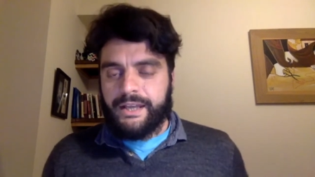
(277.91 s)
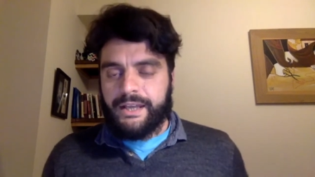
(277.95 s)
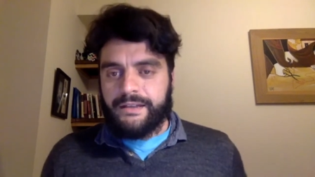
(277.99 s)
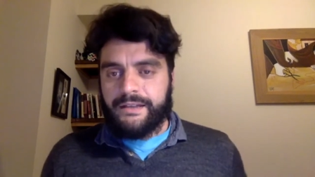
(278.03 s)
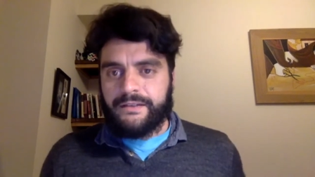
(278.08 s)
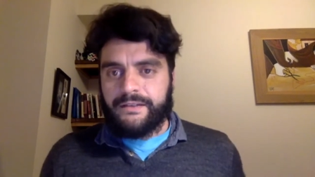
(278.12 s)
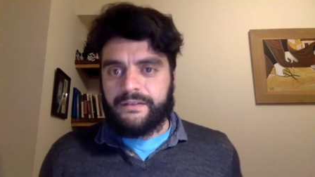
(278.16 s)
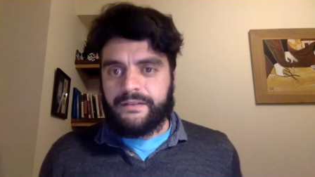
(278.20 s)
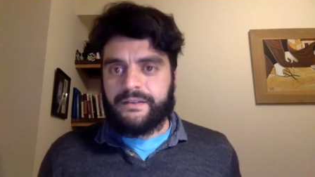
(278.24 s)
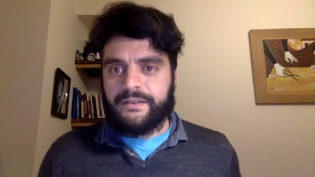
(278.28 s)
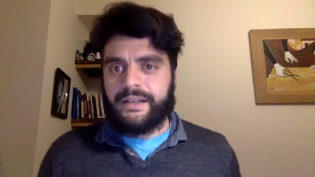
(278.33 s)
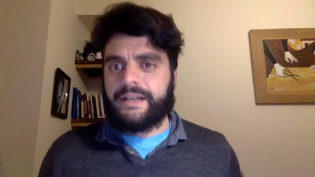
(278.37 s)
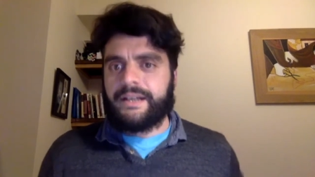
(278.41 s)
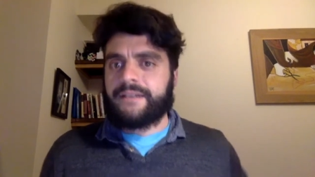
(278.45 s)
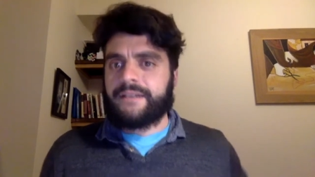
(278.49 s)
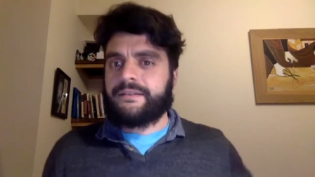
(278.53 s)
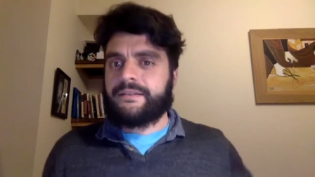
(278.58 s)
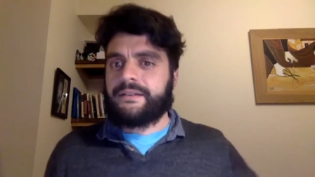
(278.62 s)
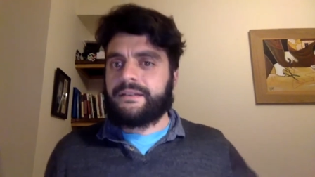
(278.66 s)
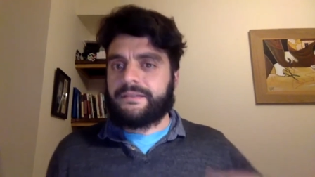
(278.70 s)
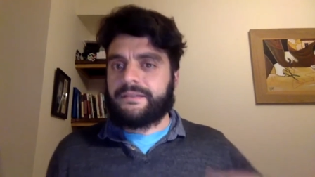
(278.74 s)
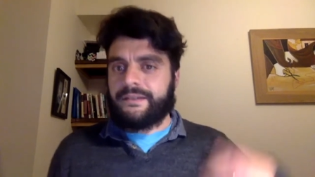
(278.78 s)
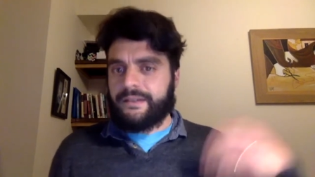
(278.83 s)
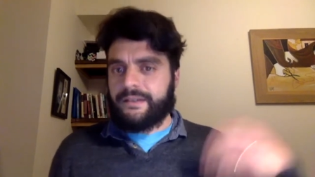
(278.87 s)
you say like
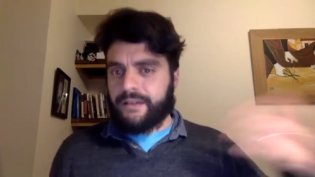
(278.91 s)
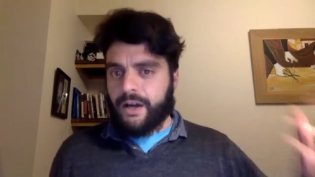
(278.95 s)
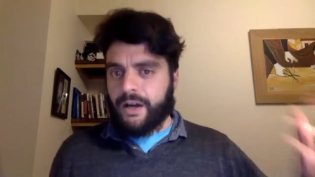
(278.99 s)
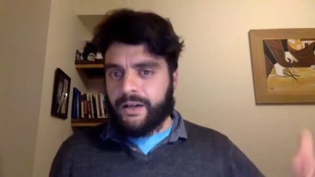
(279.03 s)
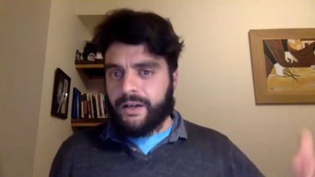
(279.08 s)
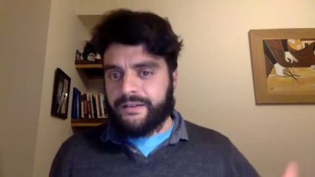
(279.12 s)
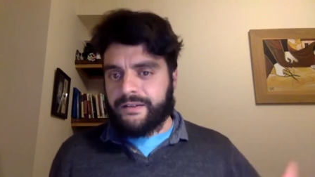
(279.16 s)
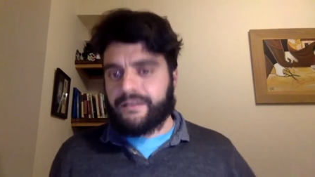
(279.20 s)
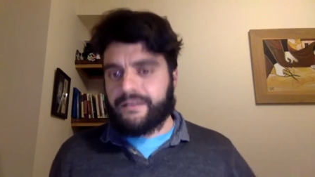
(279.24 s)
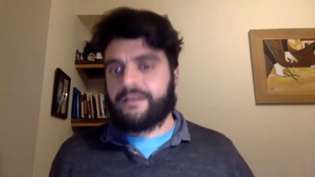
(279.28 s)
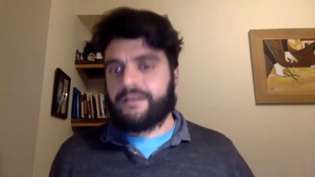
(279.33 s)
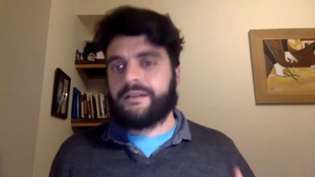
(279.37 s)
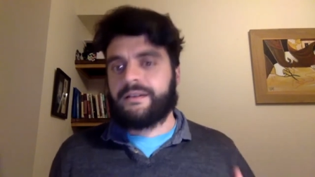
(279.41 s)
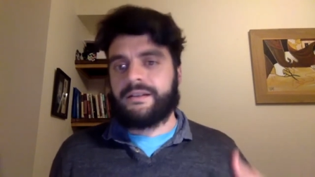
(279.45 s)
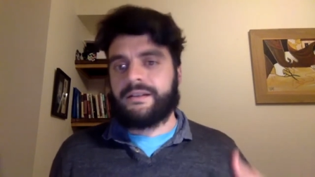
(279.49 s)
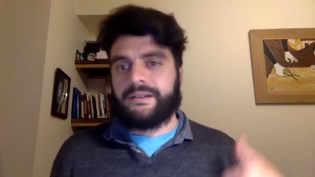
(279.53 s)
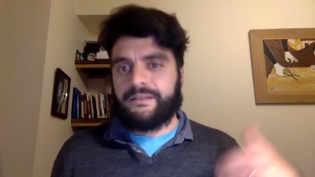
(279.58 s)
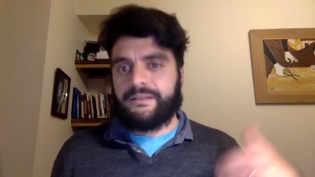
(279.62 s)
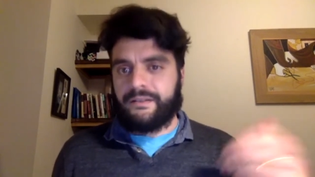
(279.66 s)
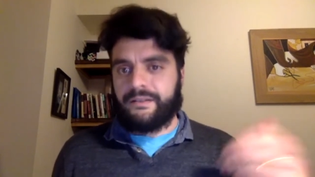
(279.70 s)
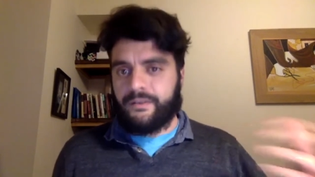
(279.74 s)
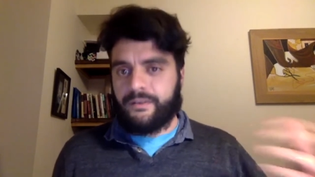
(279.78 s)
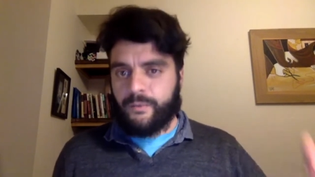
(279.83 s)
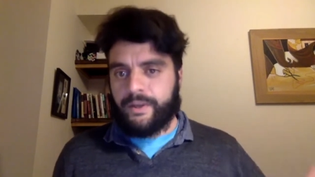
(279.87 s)
the, the articles
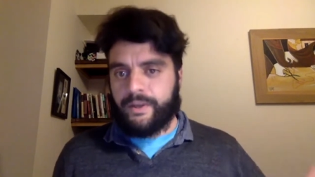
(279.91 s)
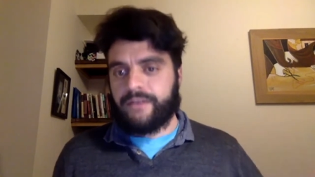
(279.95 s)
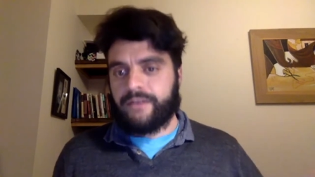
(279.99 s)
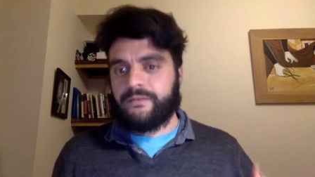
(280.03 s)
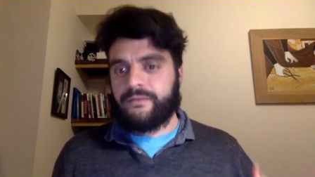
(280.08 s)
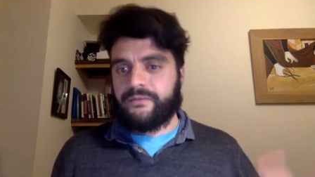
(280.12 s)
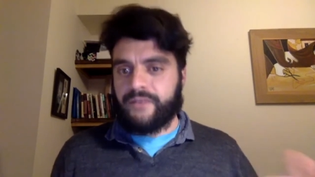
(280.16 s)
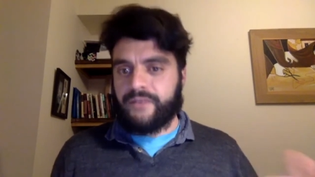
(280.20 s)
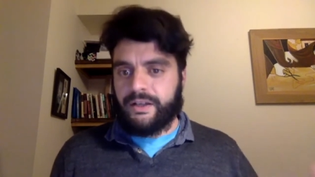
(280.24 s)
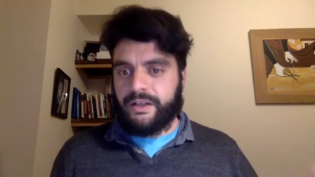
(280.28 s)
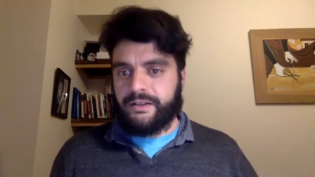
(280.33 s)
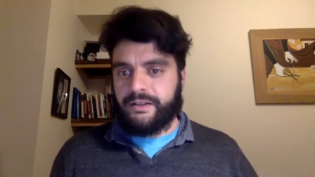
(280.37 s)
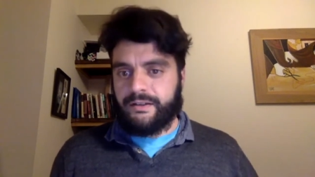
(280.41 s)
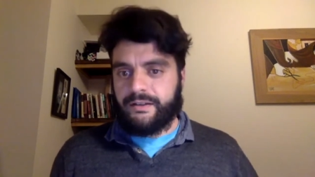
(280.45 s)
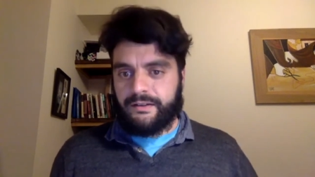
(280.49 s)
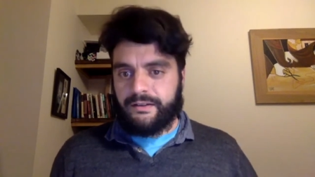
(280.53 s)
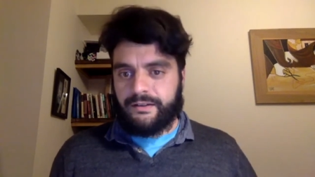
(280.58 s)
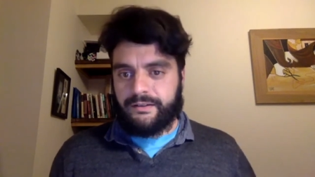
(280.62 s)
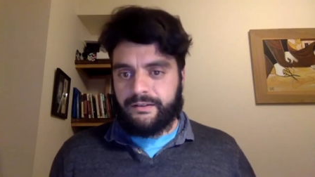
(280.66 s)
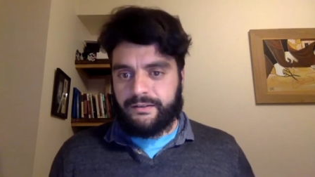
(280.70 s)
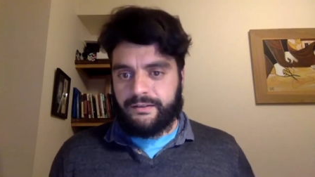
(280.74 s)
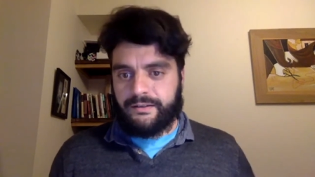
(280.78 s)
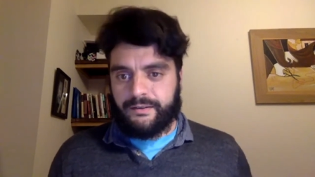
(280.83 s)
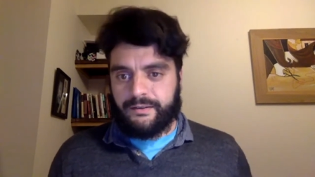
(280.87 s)
and the way you've done the,
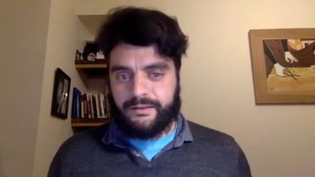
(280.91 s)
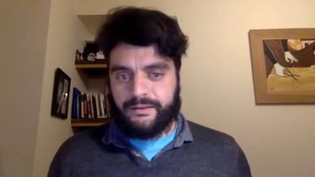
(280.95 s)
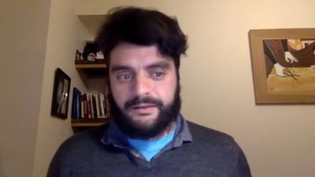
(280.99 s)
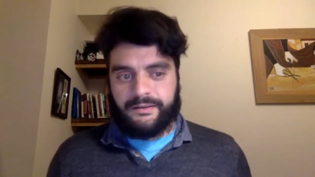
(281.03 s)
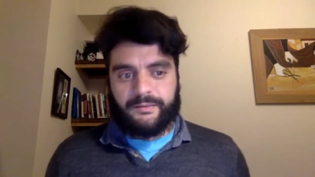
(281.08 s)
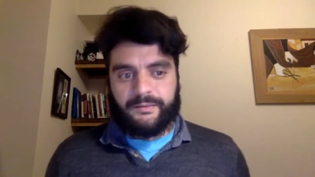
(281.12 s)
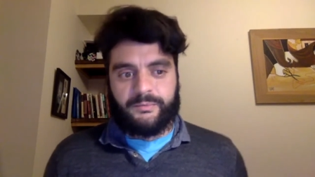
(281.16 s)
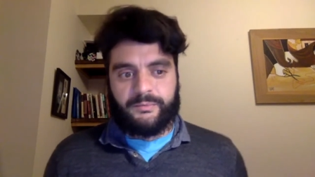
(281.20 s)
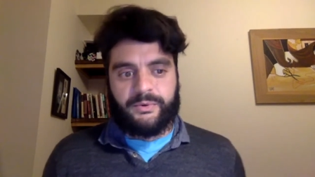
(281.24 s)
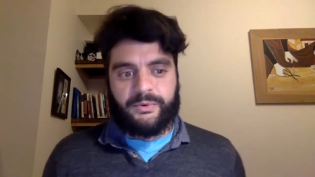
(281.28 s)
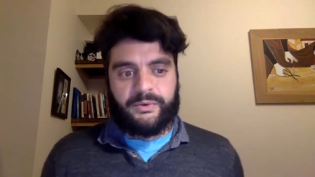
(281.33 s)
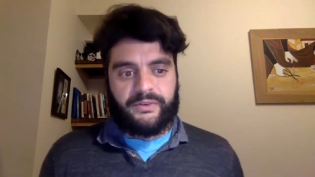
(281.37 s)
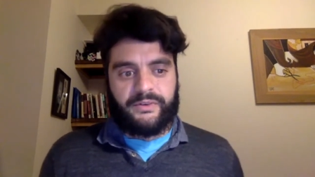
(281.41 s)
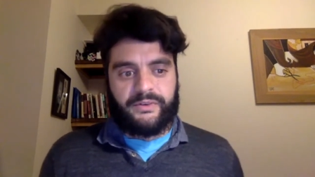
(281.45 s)
yeah. the, the process.